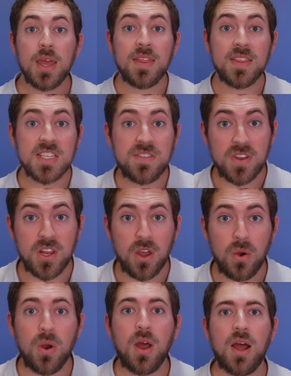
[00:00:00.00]
In this
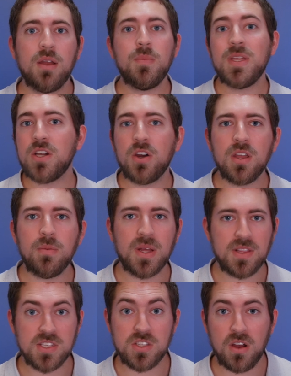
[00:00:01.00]
video, I'm going to be talking about
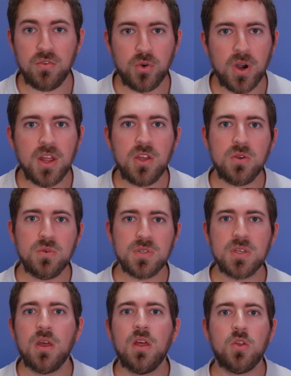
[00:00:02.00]
the software I use,
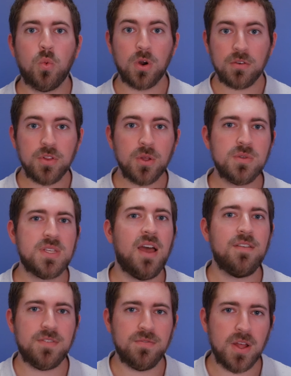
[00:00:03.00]
the workflows
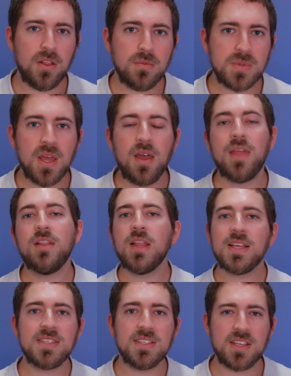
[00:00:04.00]
I've developed, and the
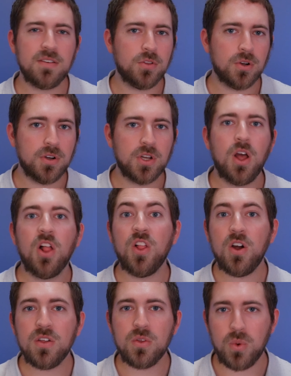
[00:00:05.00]
lessons I've learned
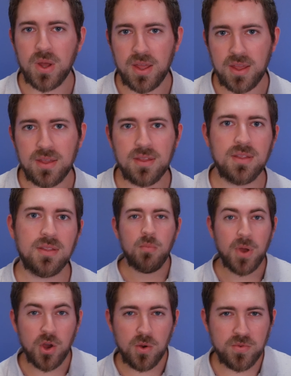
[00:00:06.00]
along the way.
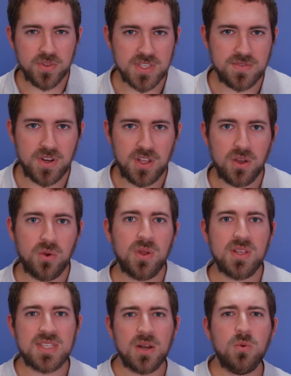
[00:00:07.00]
My hope for this video
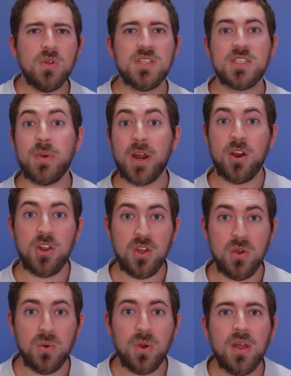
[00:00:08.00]
is that it will inspire
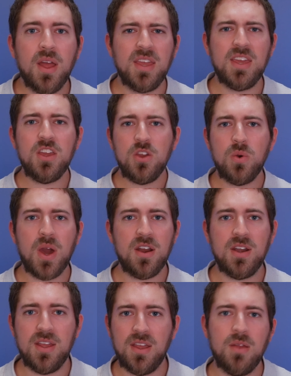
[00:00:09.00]
you and get you
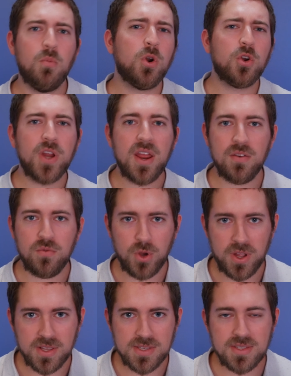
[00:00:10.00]
editing in more creative
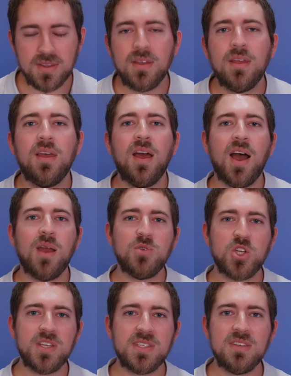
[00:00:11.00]
ways. I'm
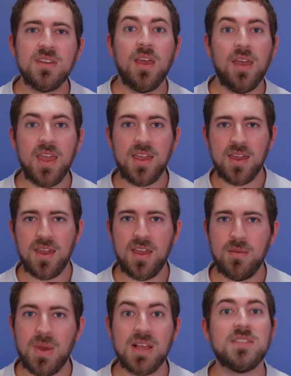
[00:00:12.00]
Jason,
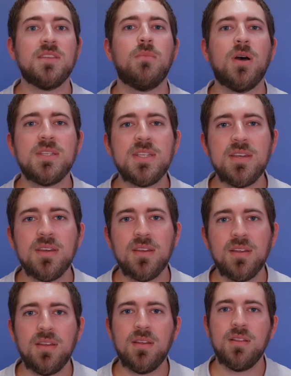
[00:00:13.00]
aka Maslin Monty.
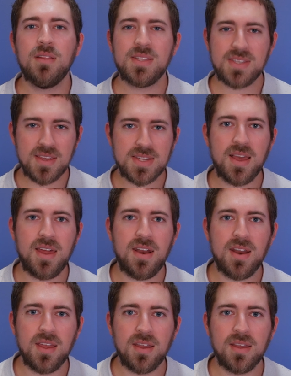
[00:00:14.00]
Let's get to
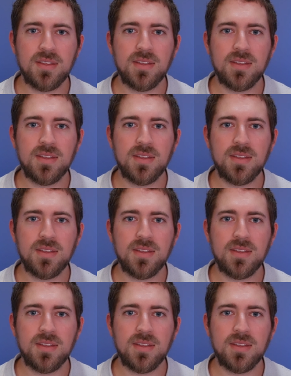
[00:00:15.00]
editing.